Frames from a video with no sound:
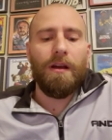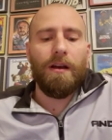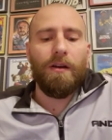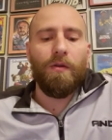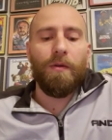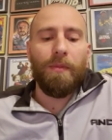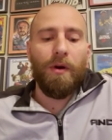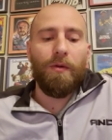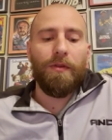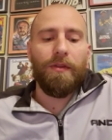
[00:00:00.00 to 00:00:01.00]
uh, or
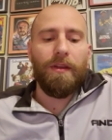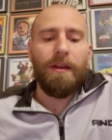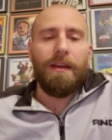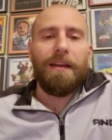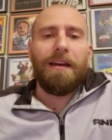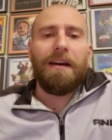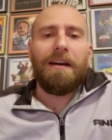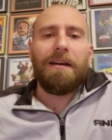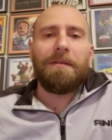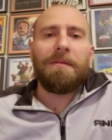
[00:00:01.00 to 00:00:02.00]
both.
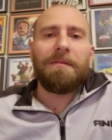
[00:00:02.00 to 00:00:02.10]
Uh,